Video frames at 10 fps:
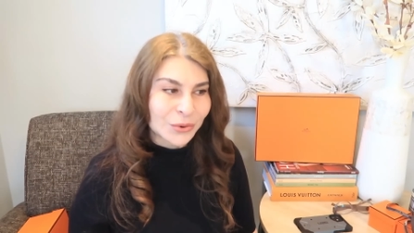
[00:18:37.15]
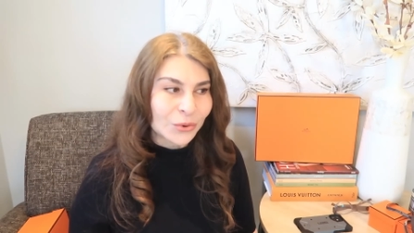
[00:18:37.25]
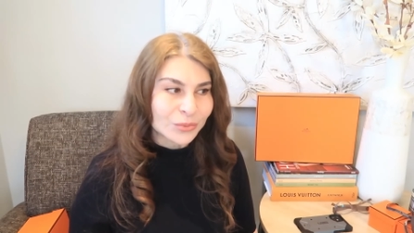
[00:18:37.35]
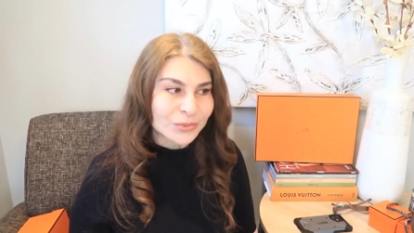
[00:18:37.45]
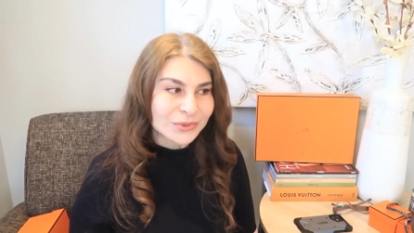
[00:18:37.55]

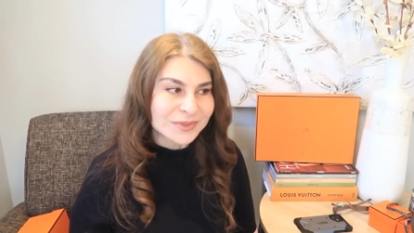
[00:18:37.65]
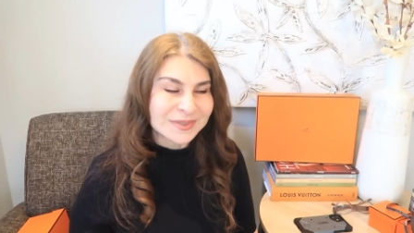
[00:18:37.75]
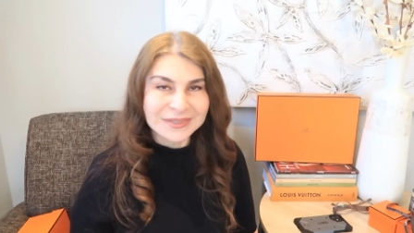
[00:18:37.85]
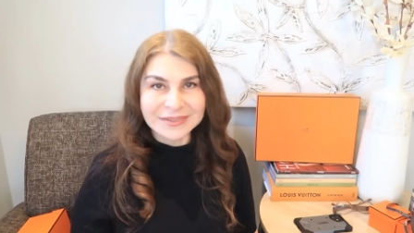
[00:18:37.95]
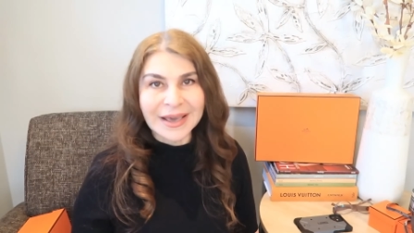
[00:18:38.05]

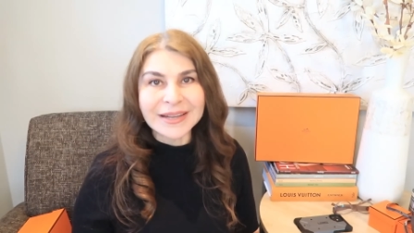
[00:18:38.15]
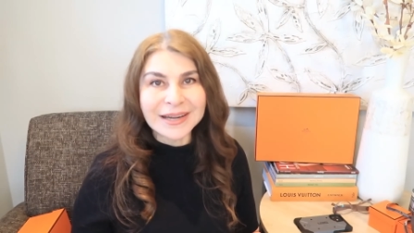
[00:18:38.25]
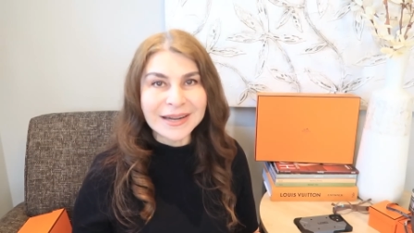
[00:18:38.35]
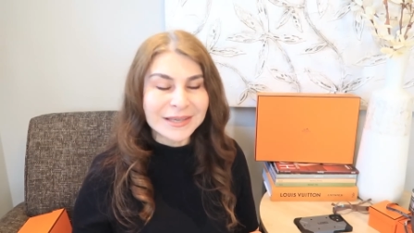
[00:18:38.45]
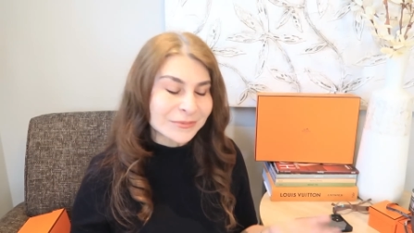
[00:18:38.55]
almost
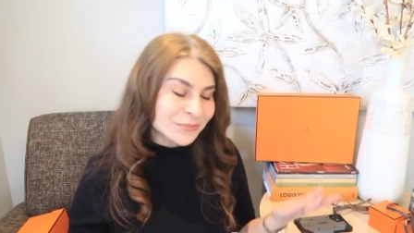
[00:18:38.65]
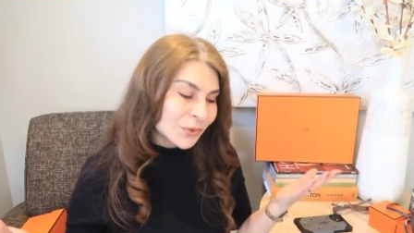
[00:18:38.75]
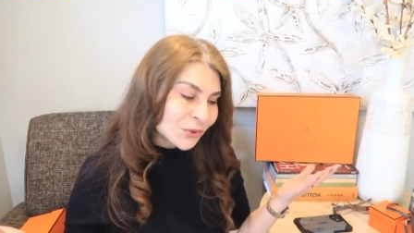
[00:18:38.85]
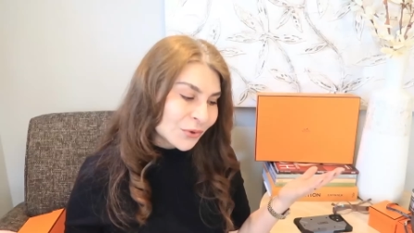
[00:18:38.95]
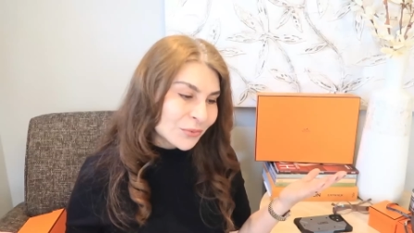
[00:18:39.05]
lightly,
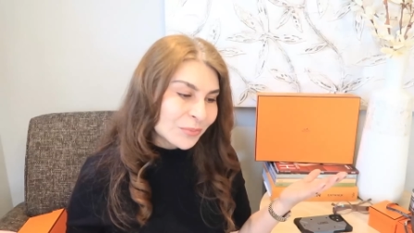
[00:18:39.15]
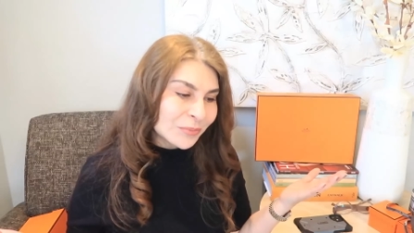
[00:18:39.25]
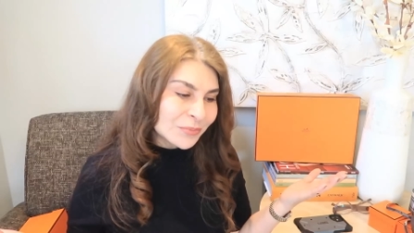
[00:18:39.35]
you know,